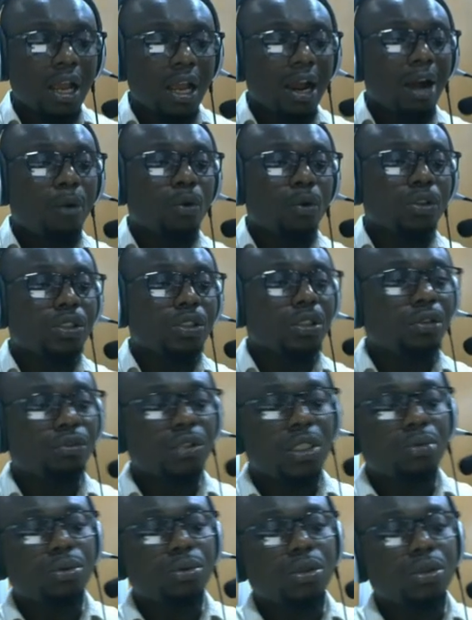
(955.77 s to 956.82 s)
And what is the
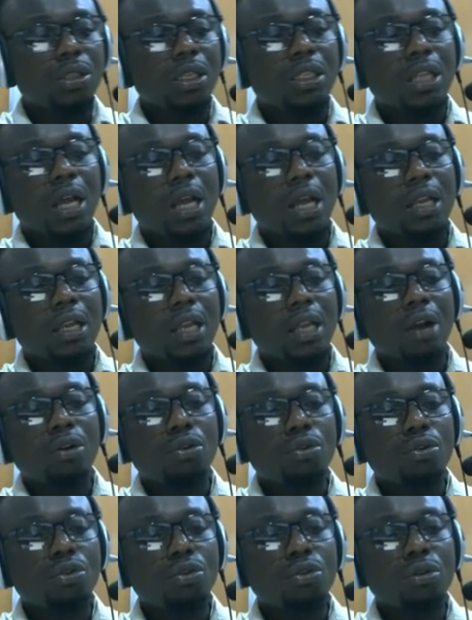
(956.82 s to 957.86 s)
visible data?
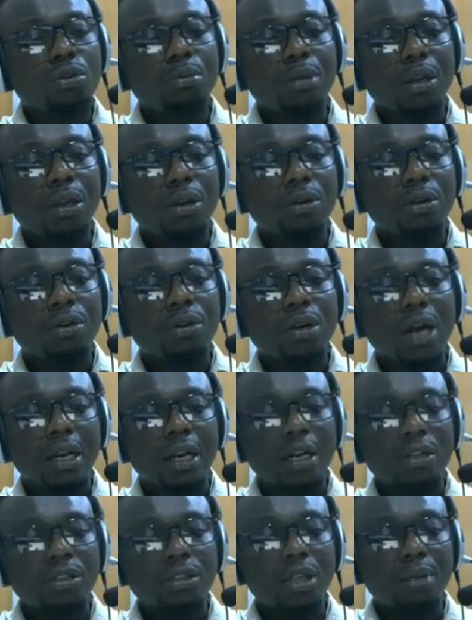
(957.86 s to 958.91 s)
Yangon, male, and
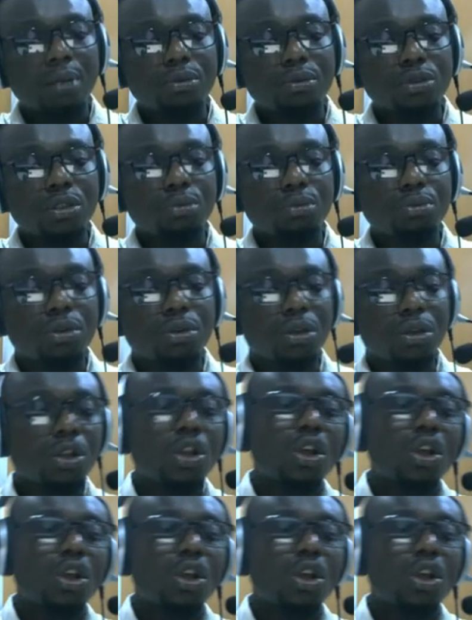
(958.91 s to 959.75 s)
health and beauty product.